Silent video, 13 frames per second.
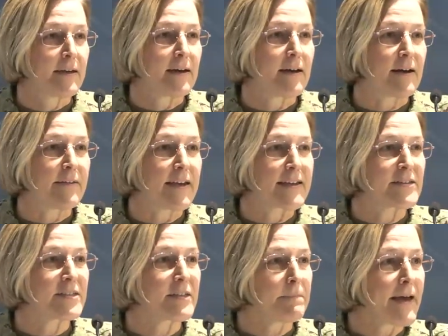Uh, they
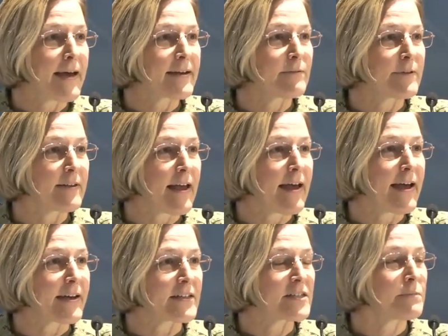could sit back and
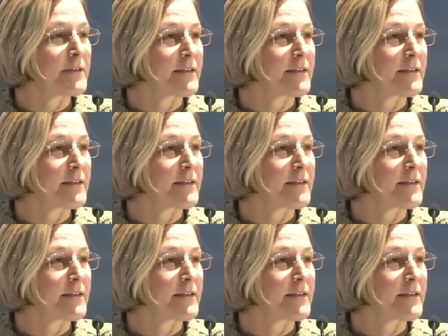relax